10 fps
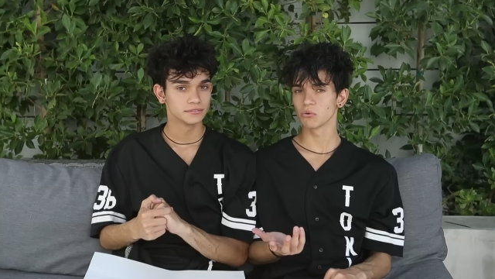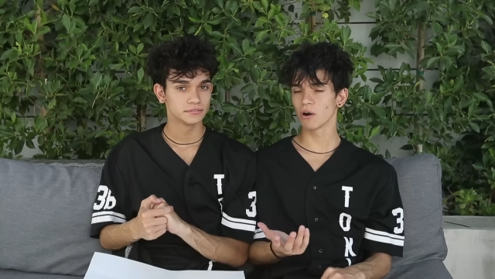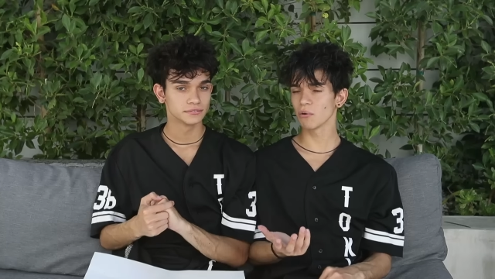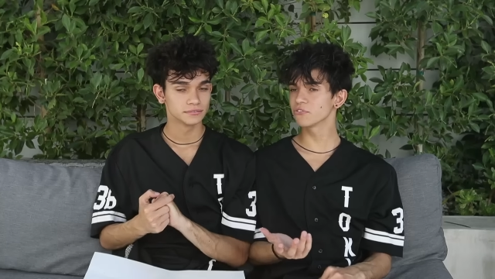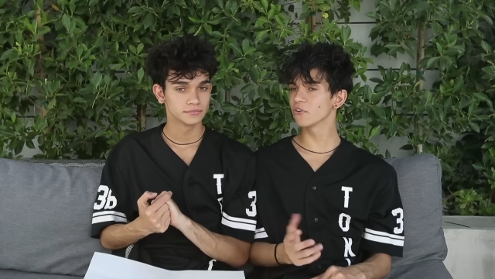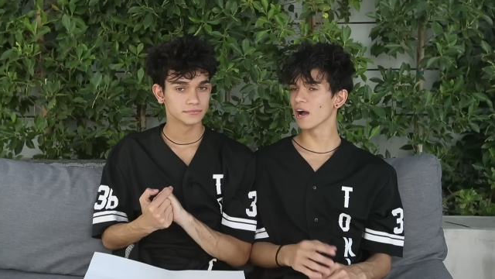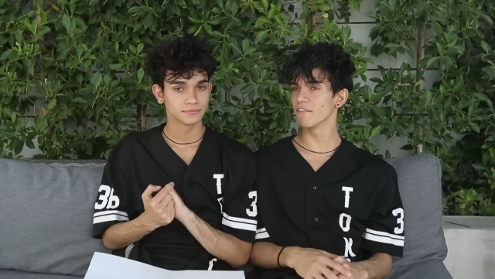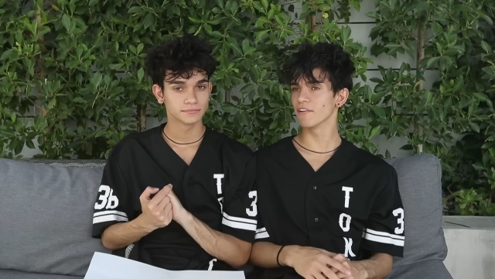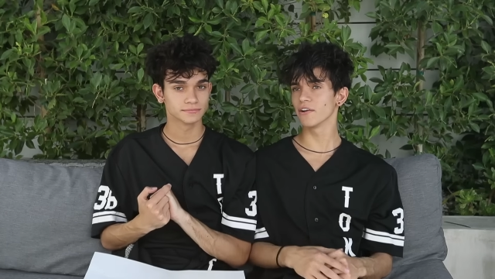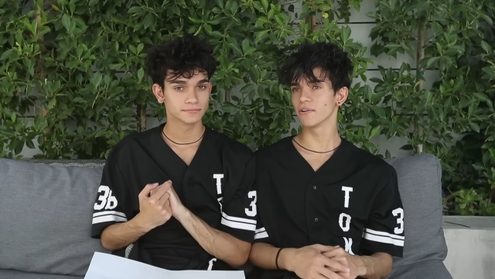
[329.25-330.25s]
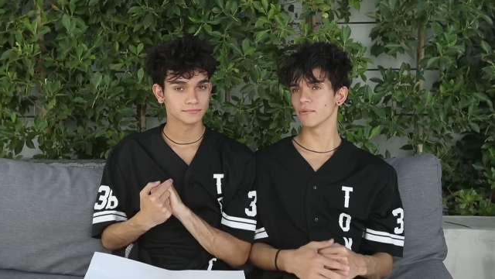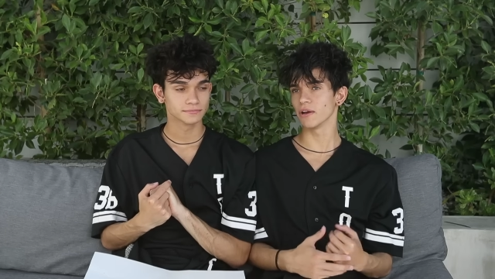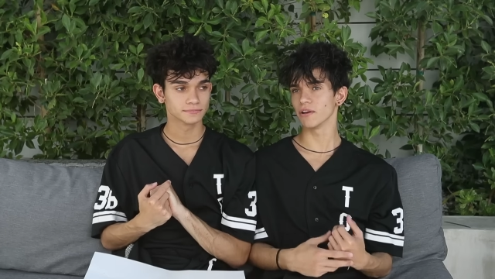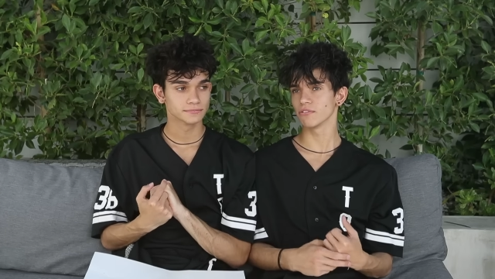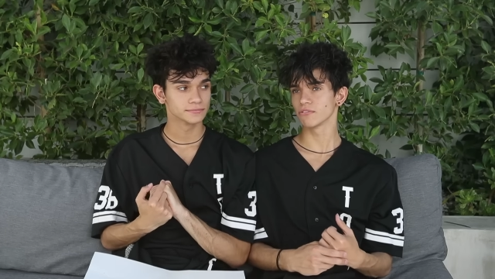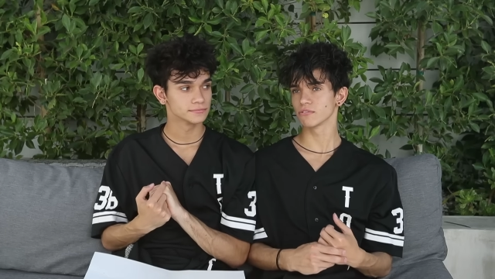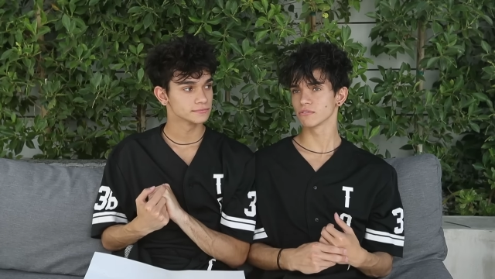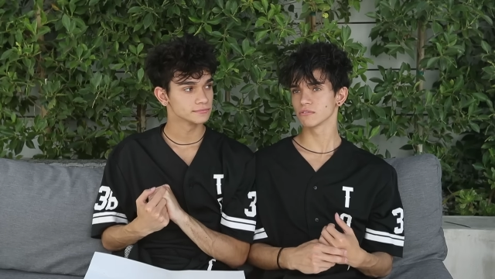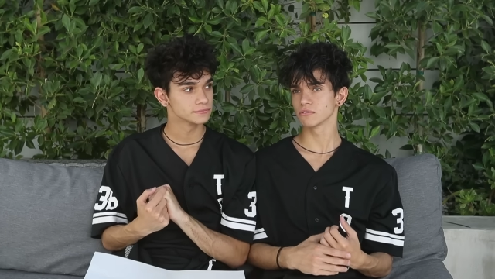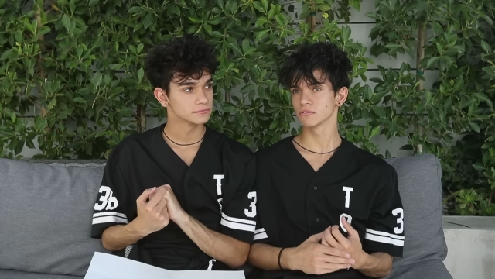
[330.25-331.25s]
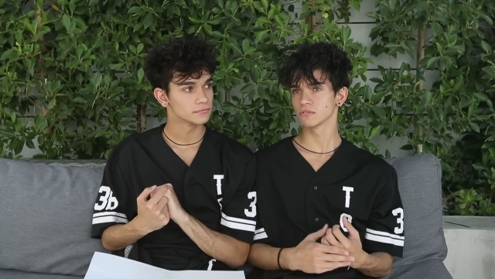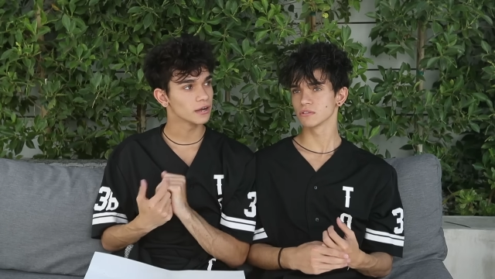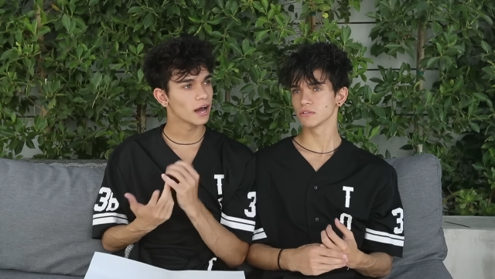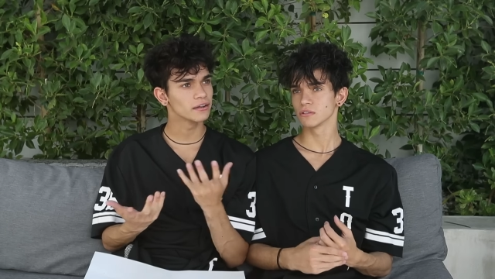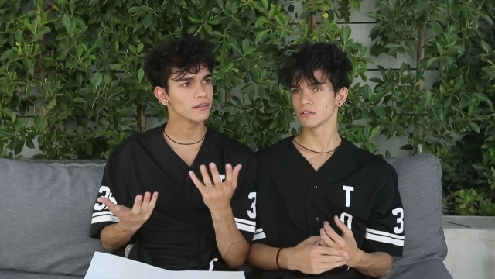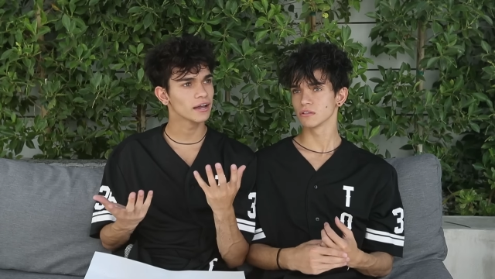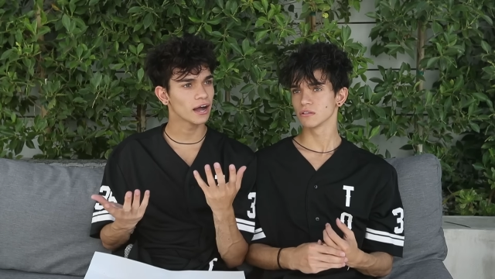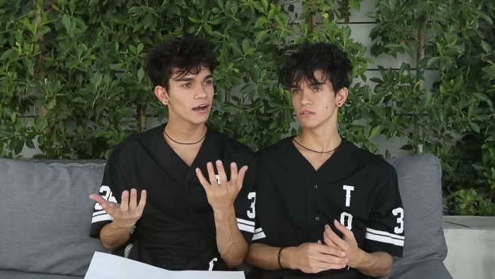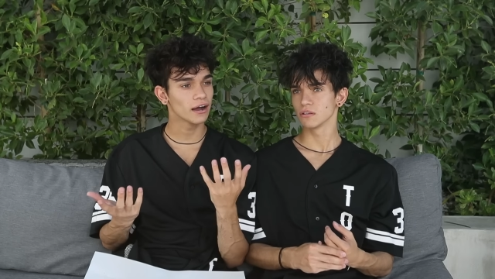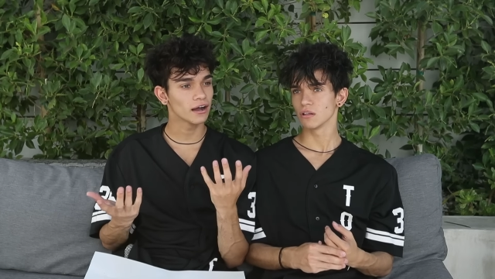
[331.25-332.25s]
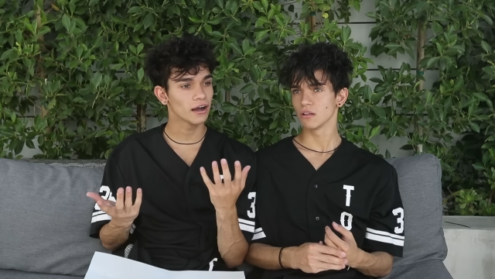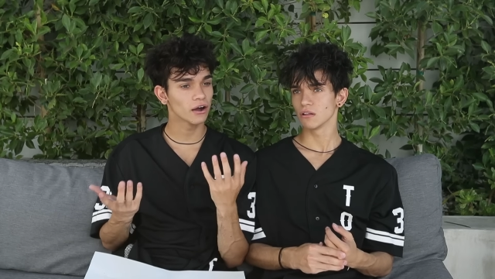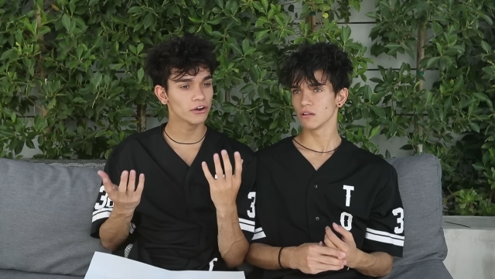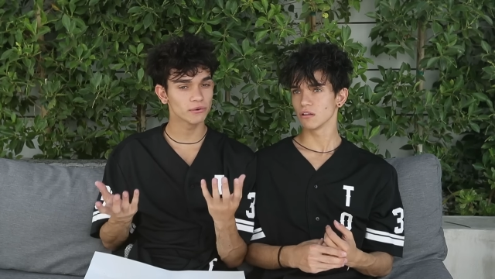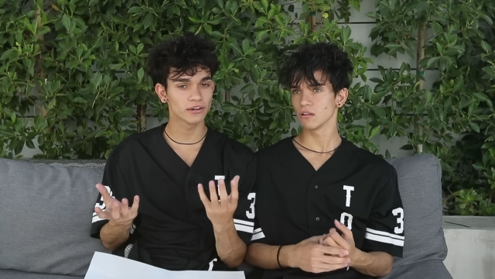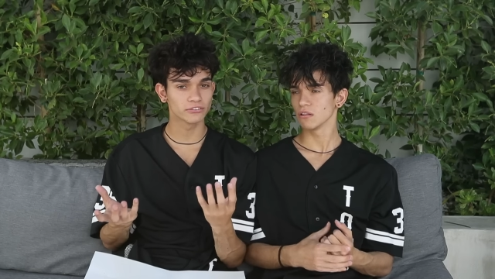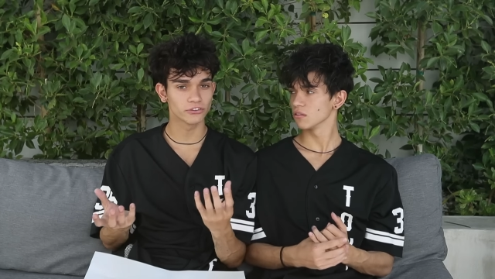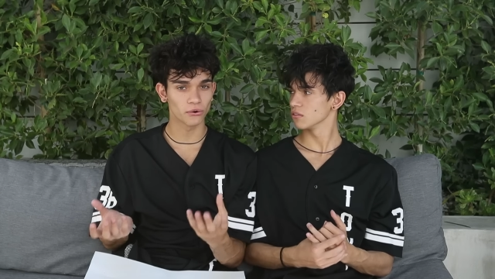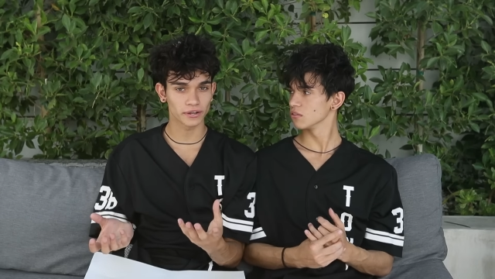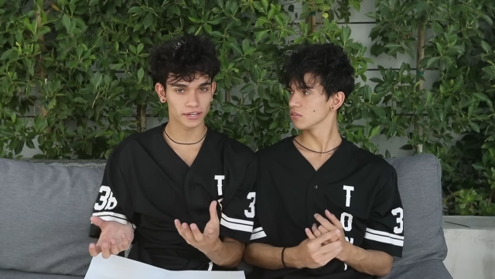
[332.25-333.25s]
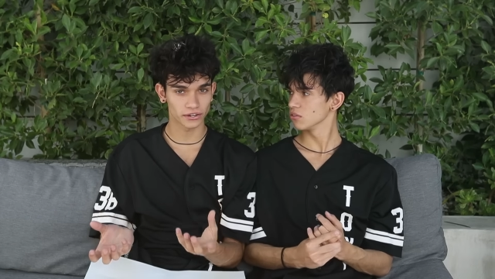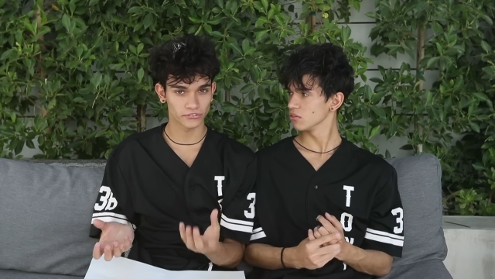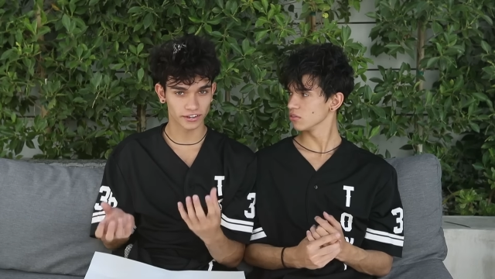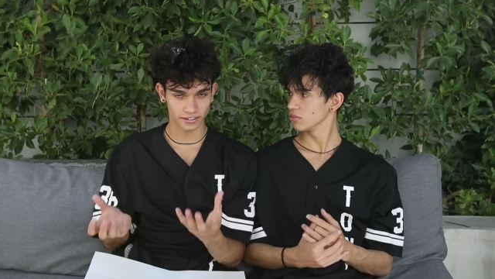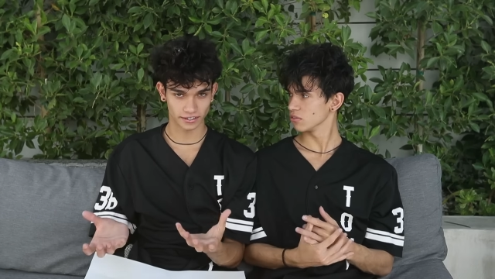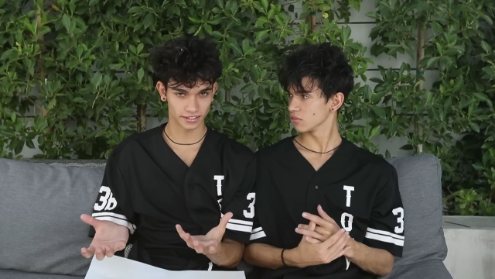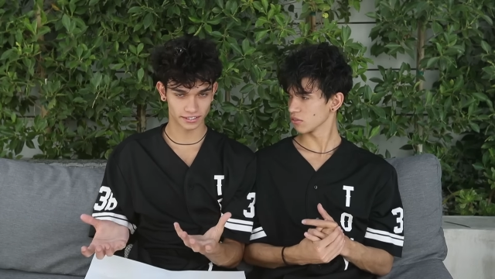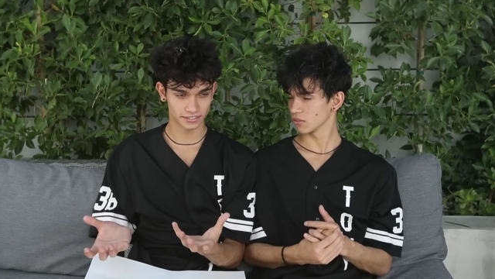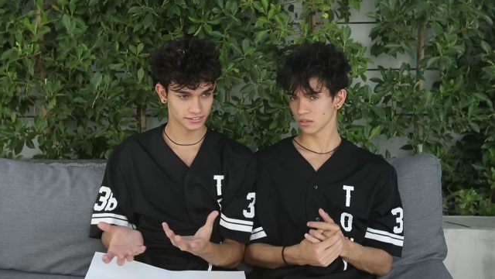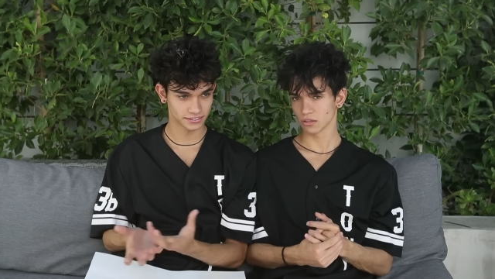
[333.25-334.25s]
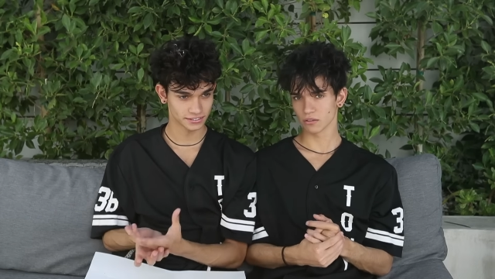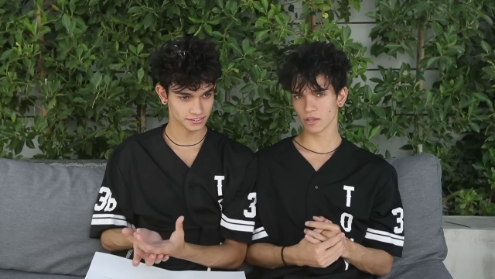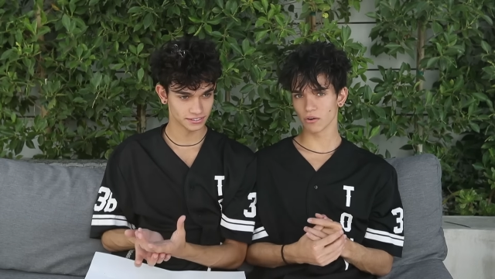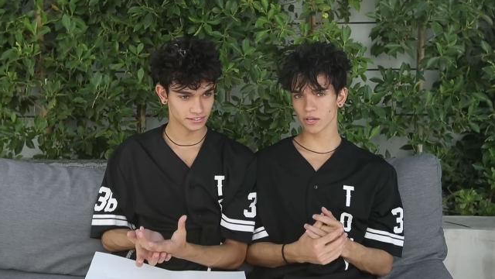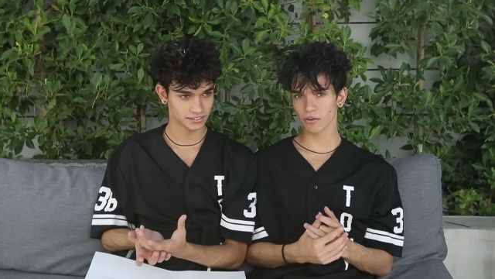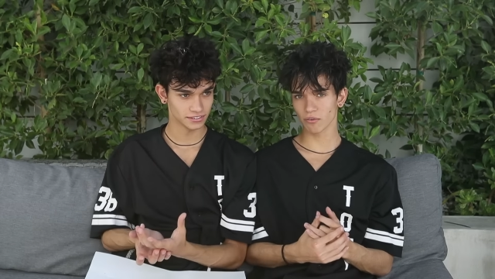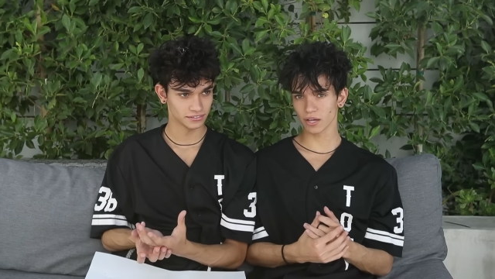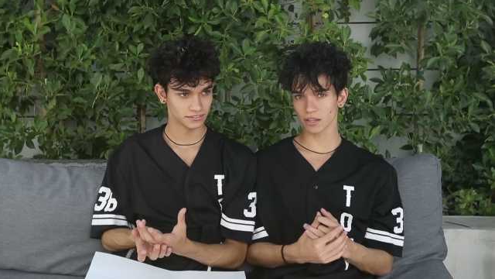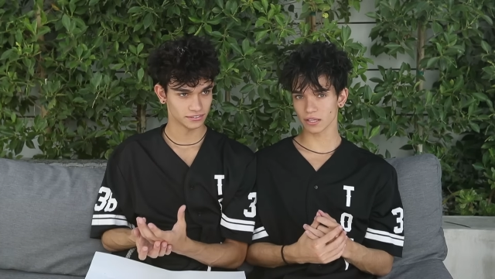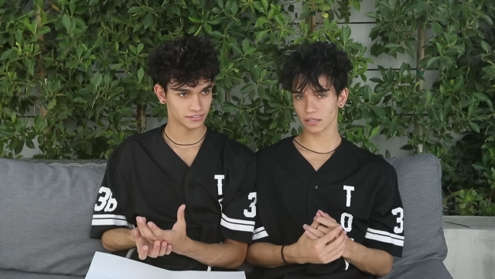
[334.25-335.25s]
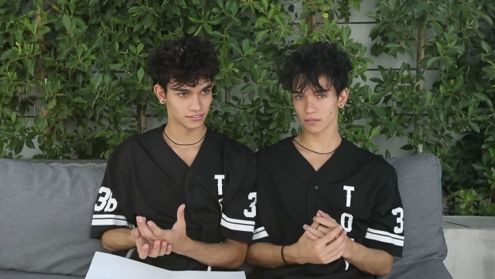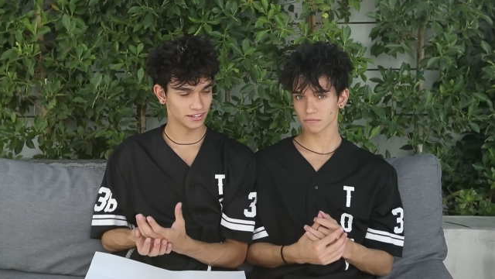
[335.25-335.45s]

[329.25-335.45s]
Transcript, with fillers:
Speaker 1: Why would you iron underwears?
Speaker 2: I, like our, our underwears don't get wrinkly. They don't get wrinkly.